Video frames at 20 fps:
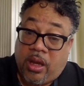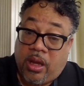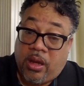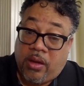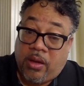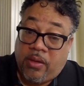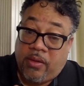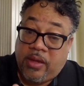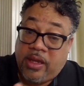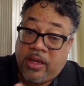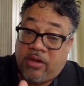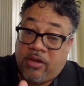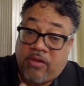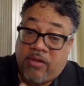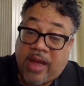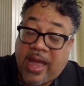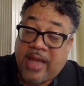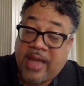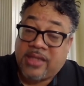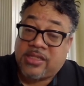
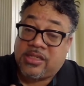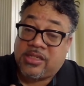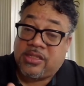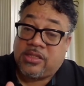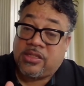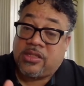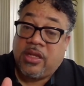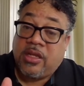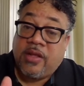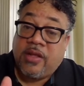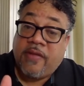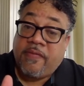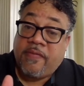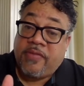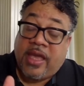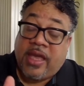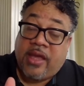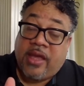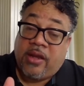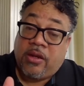interactions
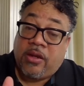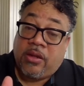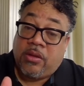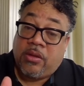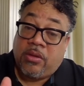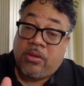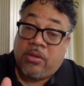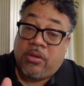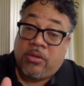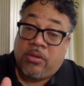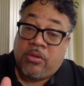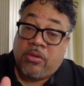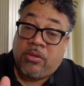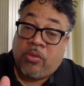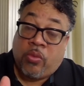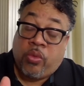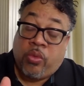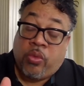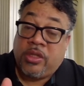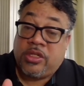that
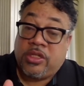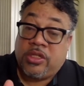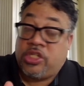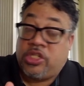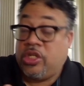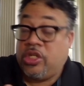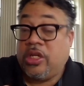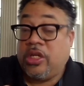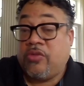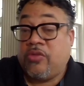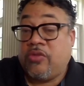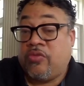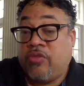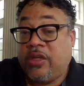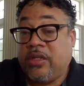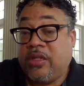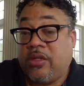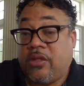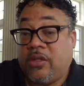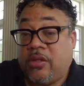should
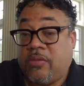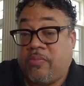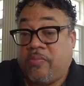render